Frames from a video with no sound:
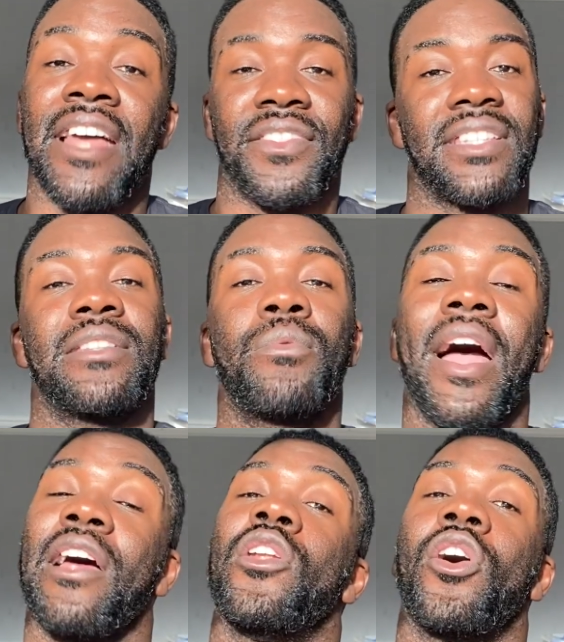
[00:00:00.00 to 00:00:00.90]
This is
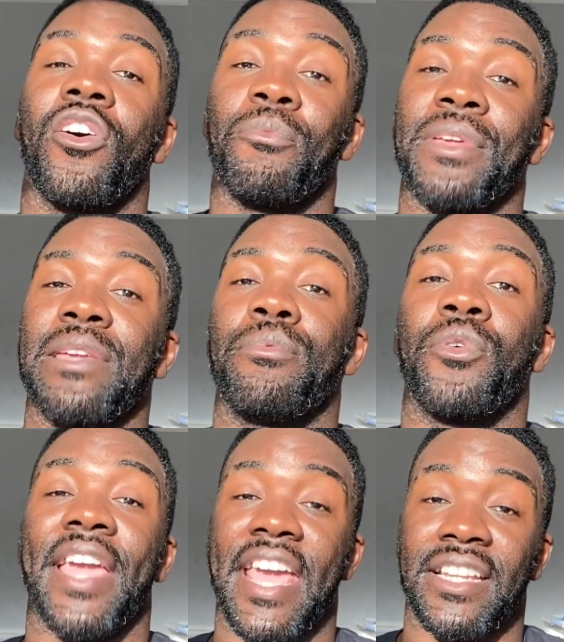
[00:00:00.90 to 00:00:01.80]
why a lot of people
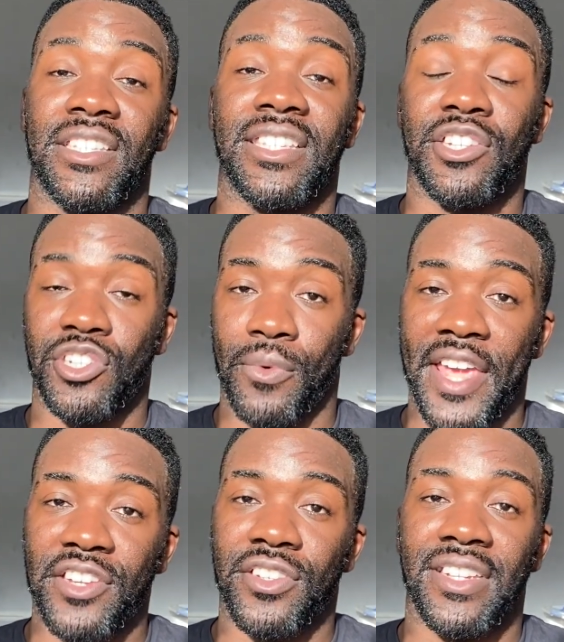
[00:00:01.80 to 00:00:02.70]
get into
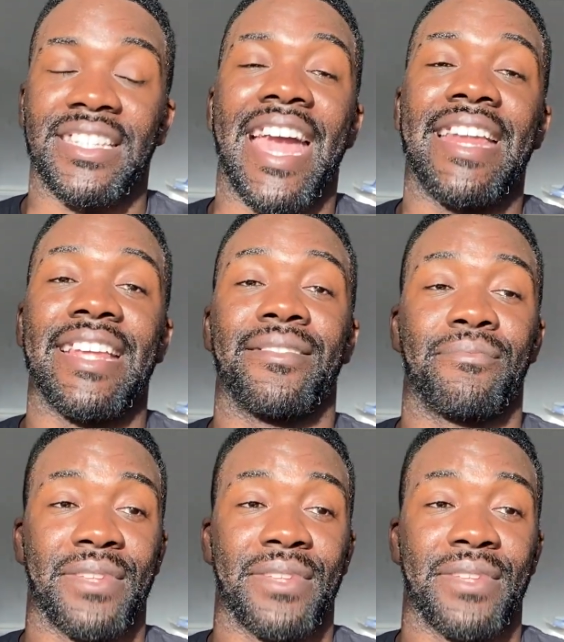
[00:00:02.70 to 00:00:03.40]
situations and they